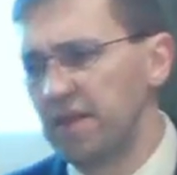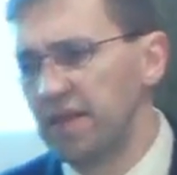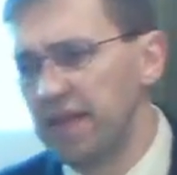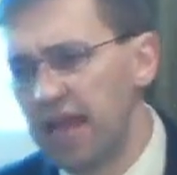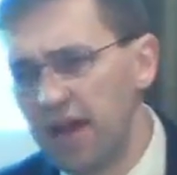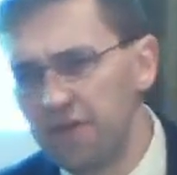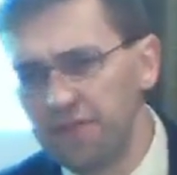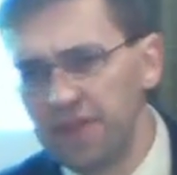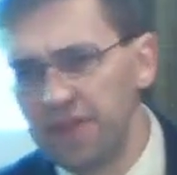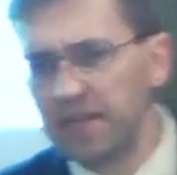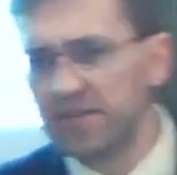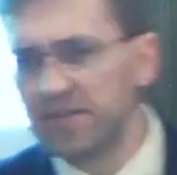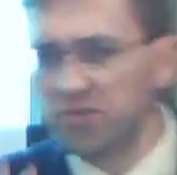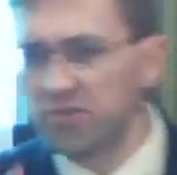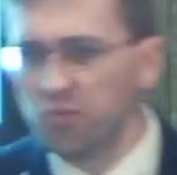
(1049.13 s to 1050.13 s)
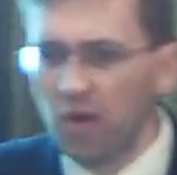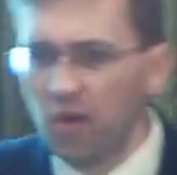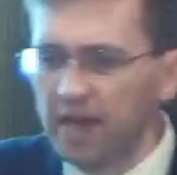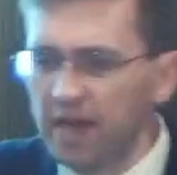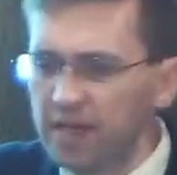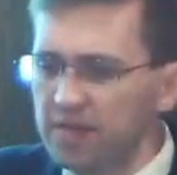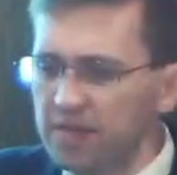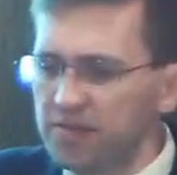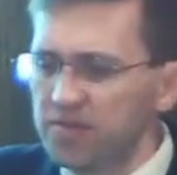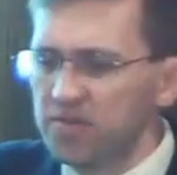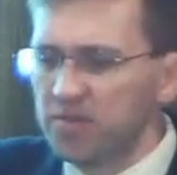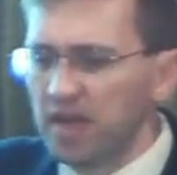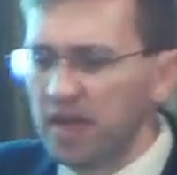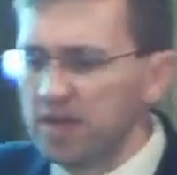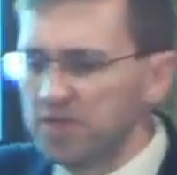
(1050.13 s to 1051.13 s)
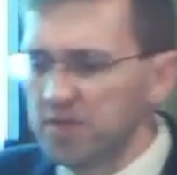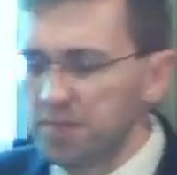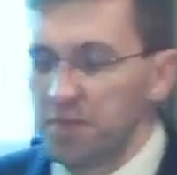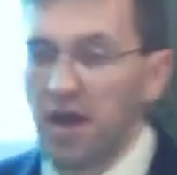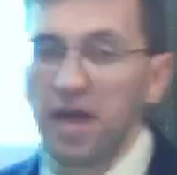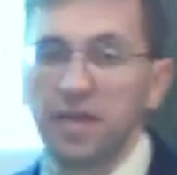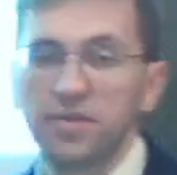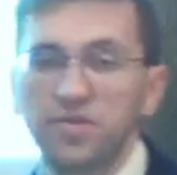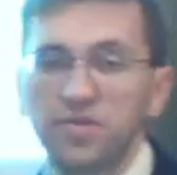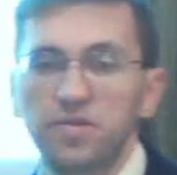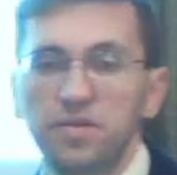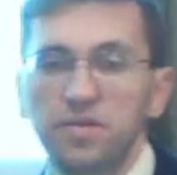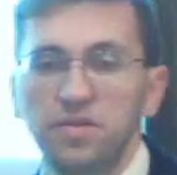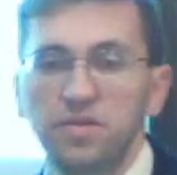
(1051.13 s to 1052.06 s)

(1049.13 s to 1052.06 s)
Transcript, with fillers: Now, this was a surprise